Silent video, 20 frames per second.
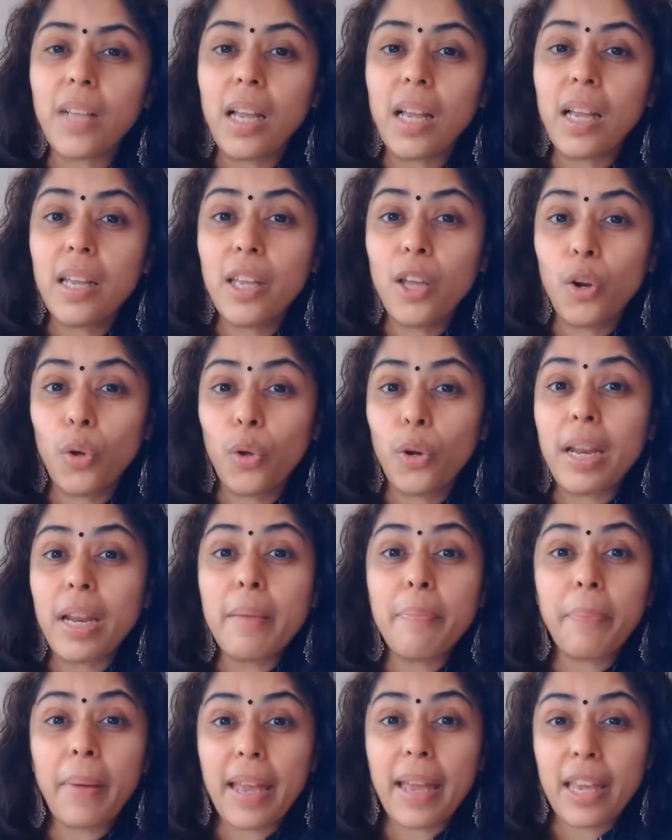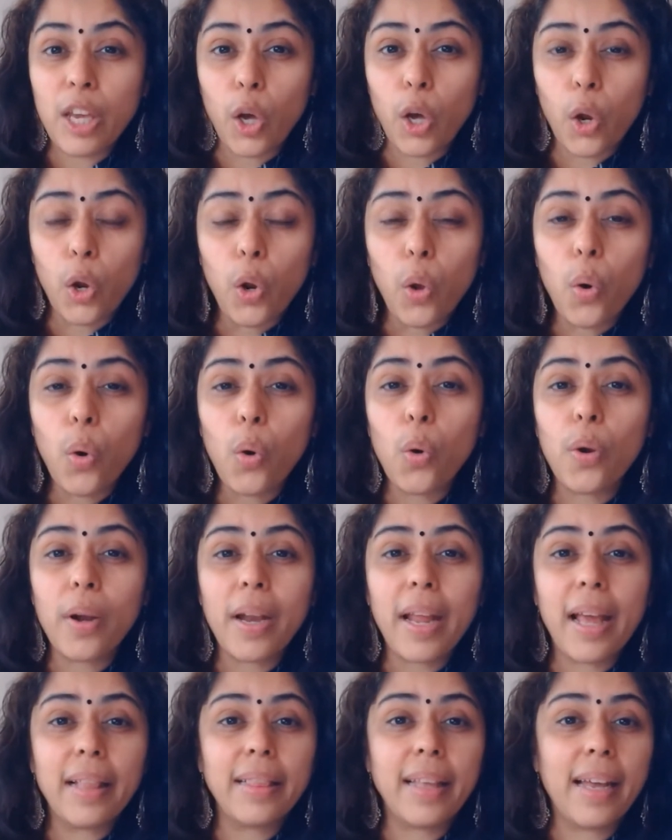repaying your
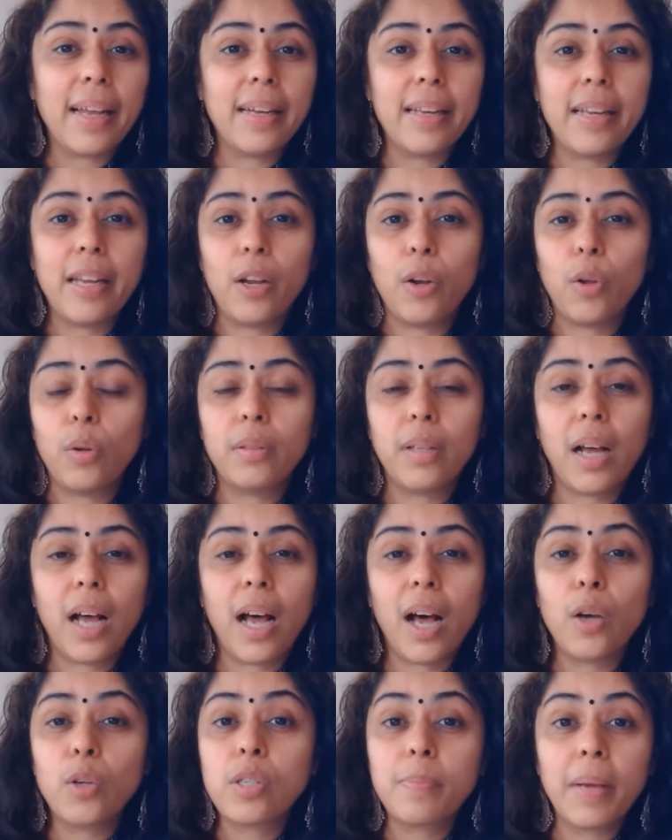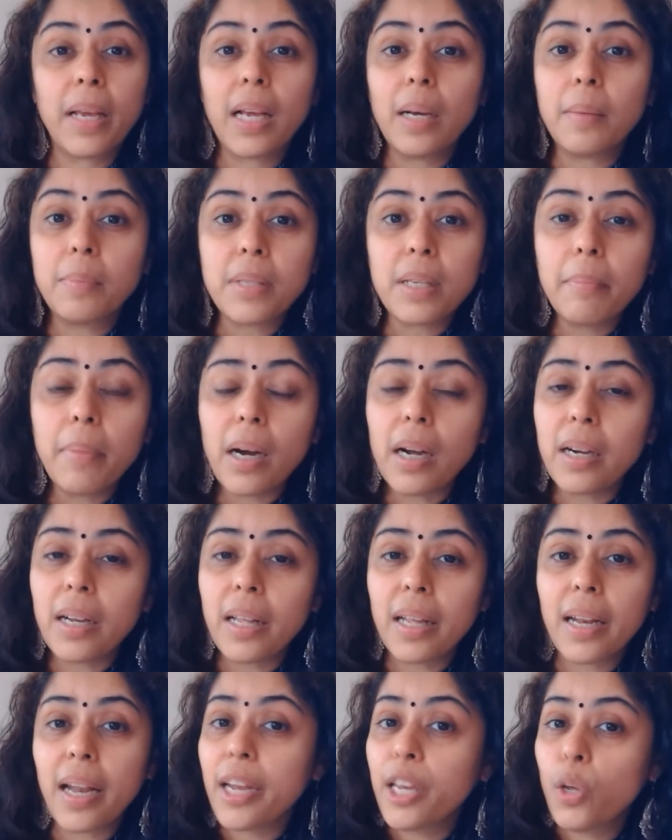loan, and then the house becomes a
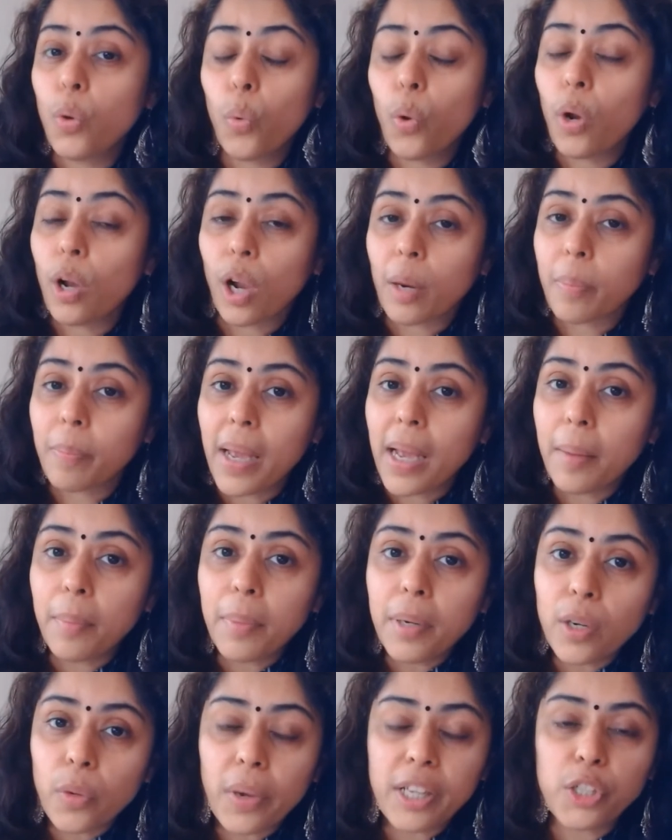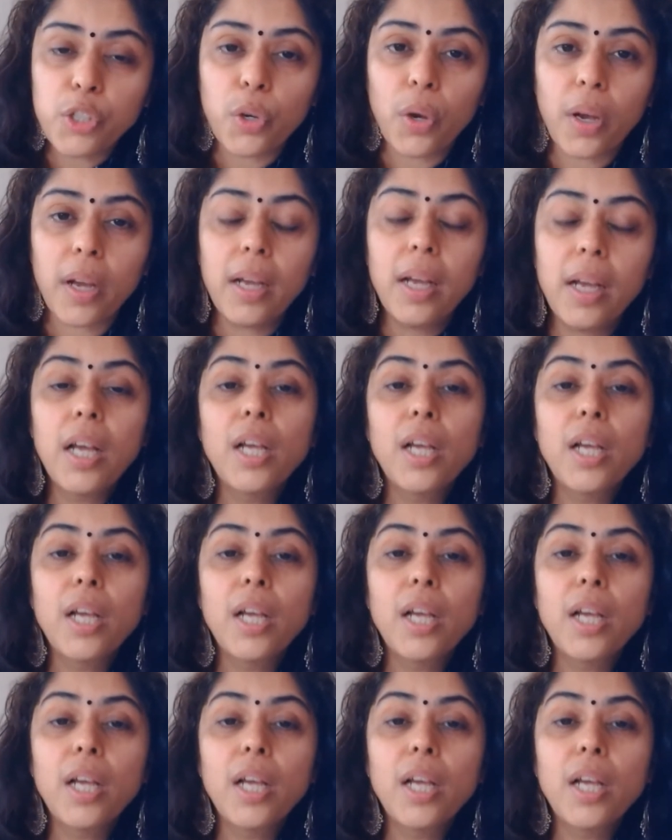burden and you will not be able to enjoy.